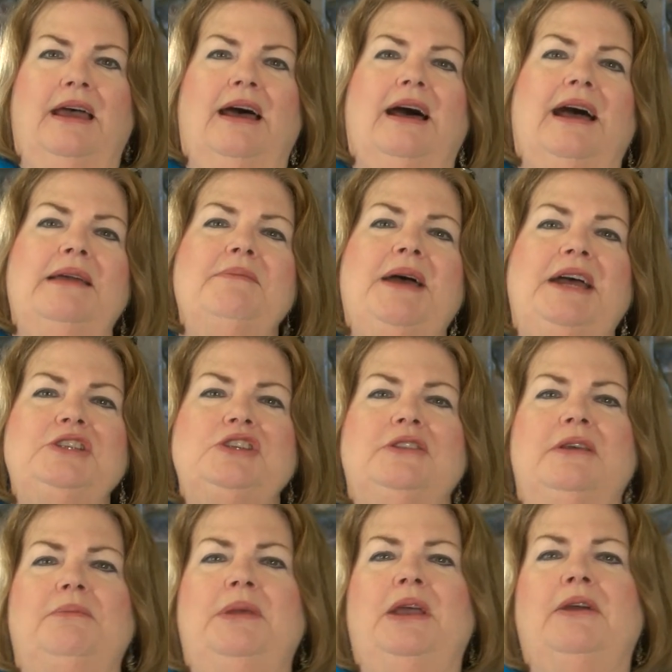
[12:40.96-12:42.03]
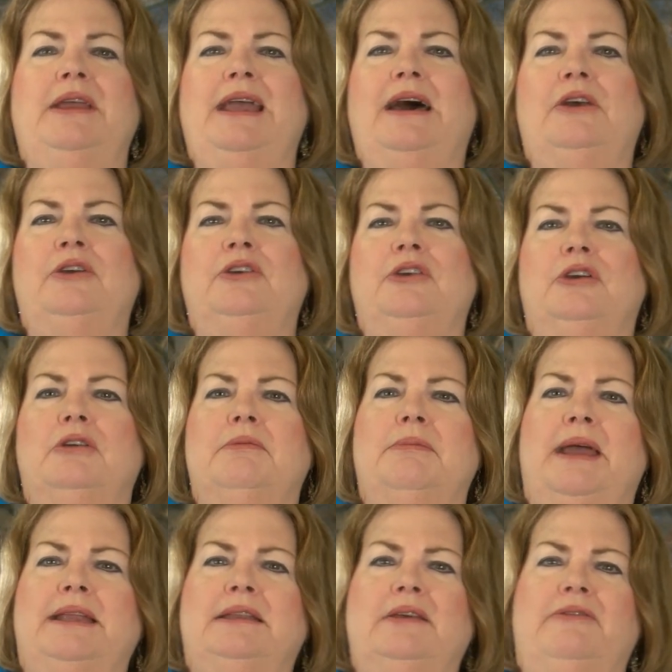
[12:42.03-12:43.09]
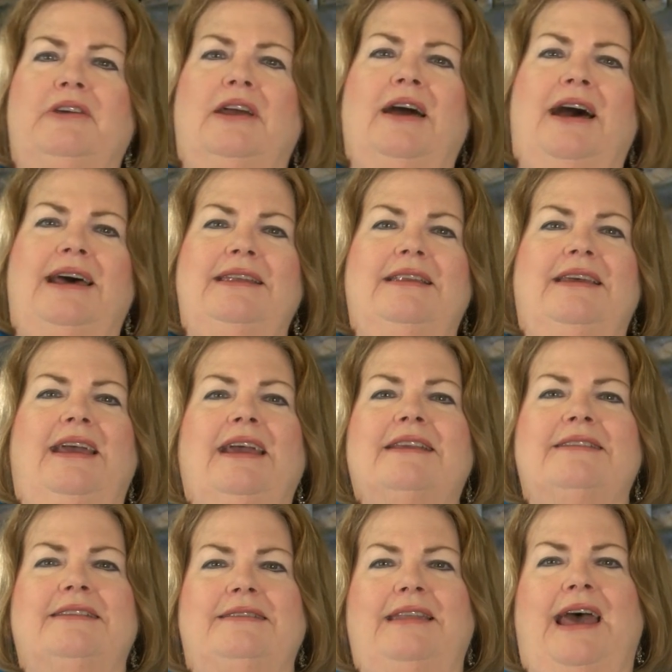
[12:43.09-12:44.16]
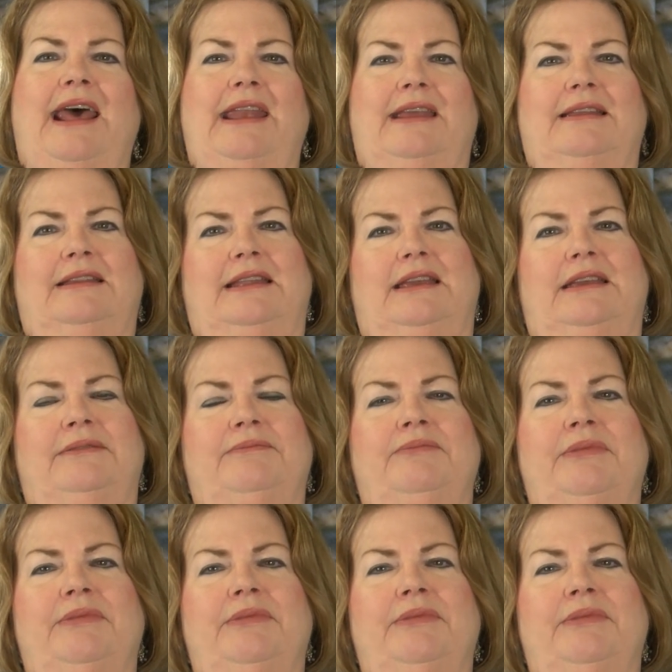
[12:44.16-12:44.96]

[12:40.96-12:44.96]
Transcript: I imagine that Mary uttered her Magnificat ecstatically.